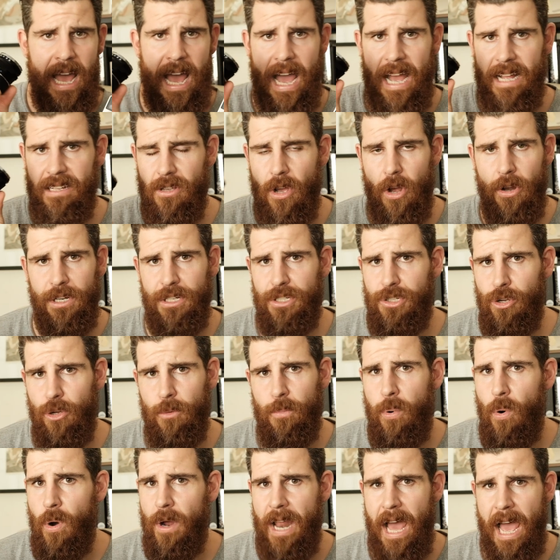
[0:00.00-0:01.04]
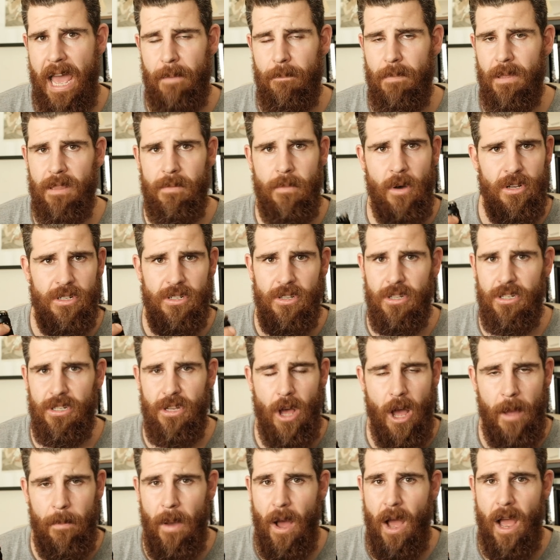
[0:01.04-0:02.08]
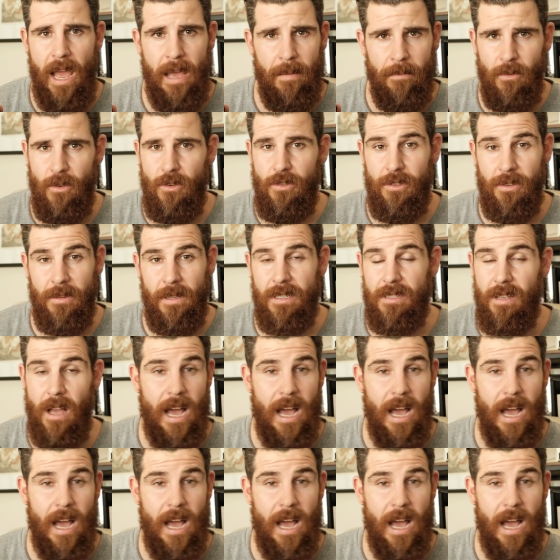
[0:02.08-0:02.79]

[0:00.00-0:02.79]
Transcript: It's only 2.8, but most of the time I am using this,